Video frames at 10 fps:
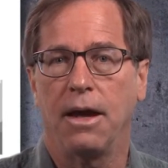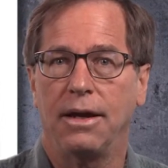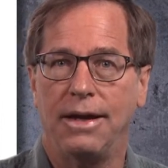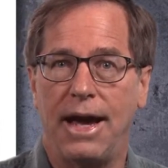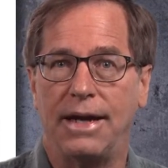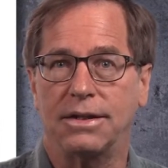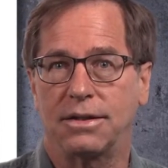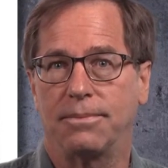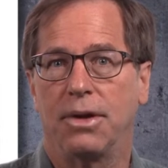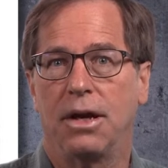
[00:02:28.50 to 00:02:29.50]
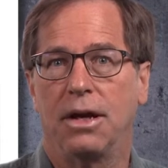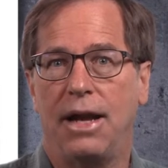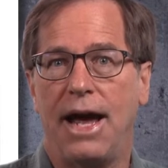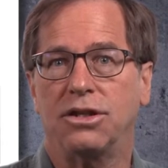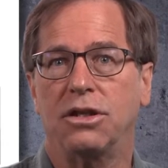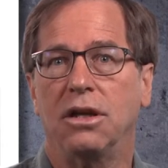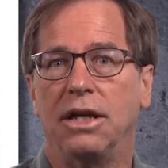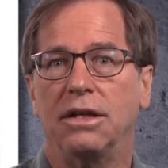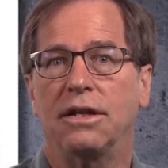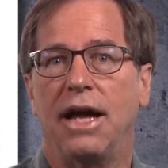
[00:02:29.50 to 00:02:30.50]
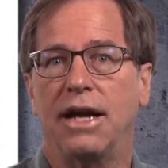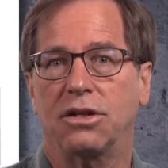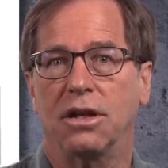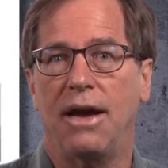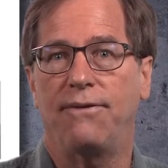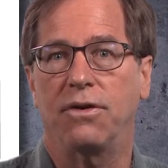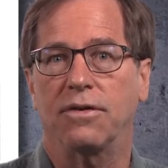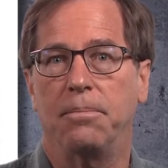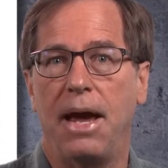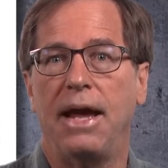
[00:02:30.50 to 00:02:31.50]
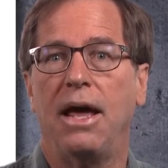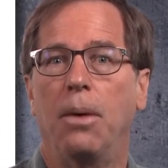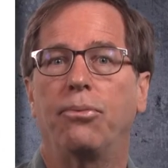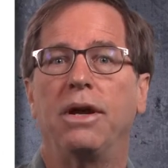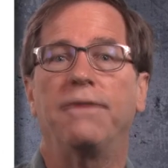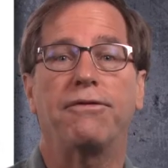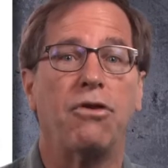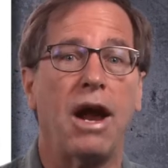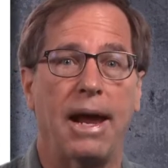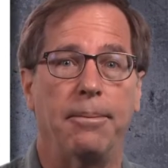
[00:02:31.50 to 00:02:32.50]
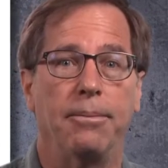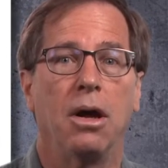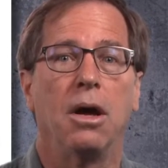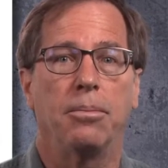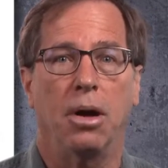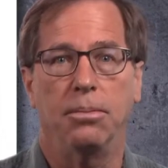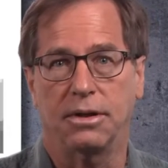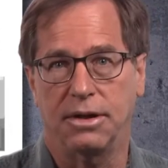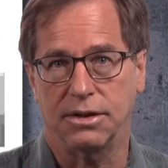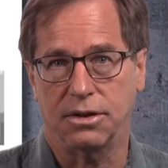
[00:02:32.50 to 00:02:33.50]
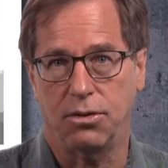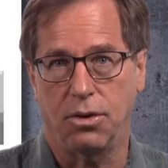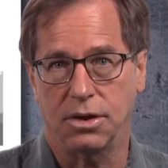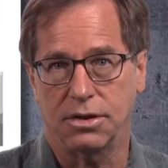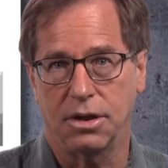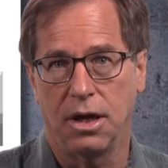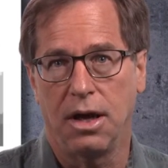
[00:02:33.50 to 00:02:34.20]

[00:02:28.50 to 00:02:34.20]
Yet, national and international efforts may help reframe public discourse,